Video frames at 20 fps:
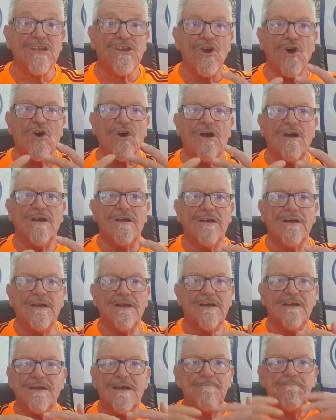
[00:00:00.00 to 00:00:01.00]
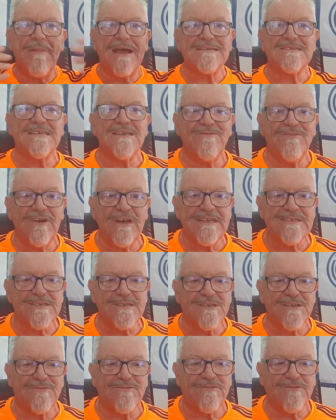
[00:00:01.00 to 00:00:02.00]
got a massive
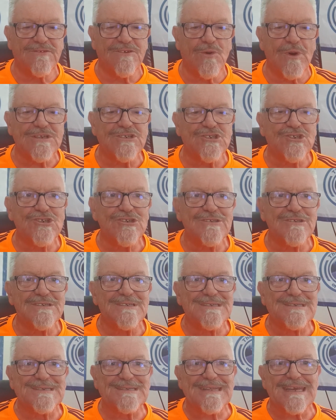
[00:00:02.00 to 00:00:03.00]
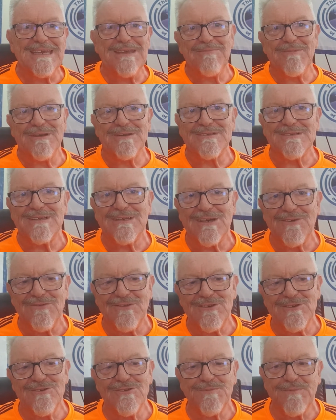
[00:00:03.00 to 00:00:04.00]
list of questions and statements that I've
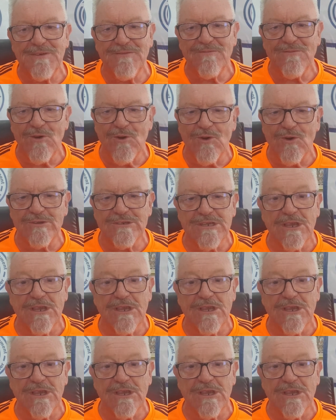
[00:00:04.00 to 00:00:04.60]
used before,